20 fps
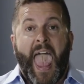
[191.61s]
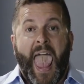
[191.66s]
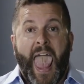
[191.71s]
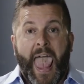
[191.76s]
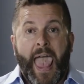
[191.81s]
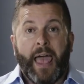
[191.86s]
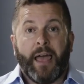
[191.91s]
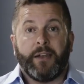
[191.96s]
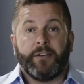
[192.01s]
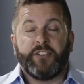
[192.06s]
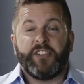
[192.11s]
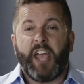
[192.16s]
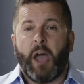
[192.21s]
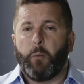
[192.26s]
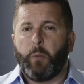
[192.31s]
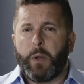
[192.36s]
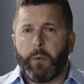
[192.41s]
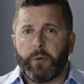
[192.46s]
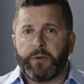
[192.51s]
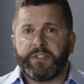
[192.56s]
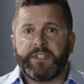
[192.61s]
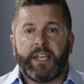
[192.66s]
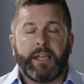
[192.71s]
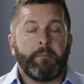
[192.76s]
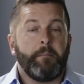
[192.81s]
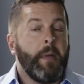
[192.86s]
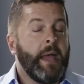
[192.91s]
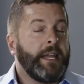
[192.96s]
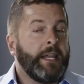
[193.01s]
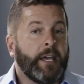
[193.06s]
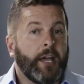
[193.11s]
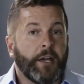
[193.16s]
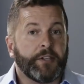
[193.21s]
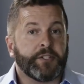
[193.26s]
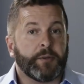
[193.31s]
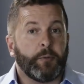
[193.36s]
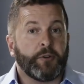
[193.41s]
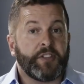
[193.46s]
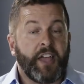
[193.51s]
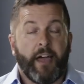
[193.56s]
and yet we were seeing many
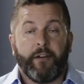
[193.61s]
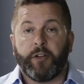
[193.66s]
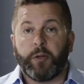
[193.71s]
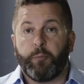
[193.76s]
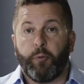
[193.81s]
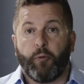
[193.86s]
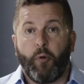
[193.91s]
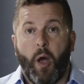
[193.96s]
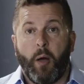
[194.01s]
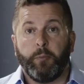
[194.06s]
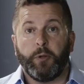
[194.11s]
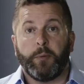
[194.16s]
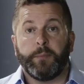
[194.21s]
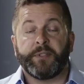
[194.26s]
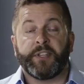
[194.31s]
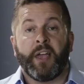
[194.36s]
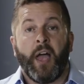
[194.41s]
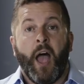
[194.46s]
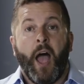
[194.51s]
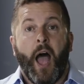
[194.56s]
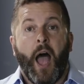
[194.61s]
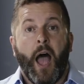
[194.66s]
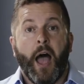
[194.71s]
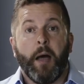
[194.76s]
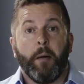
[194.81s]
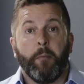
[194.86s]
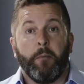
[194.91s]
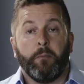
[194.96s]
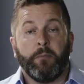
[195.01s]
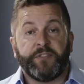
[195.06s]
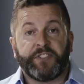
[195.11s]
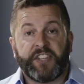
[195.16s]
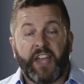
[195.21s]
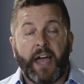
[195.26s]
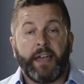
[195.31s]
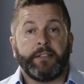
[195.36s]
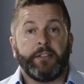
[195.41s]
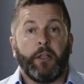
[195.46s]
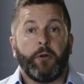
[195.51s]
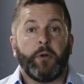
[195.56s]
customers having problems
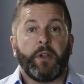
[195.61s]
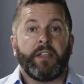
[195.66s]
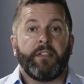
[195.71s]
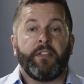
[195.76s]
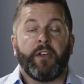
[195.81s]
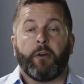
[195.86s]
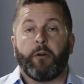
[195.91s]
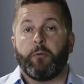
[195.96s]
side-loading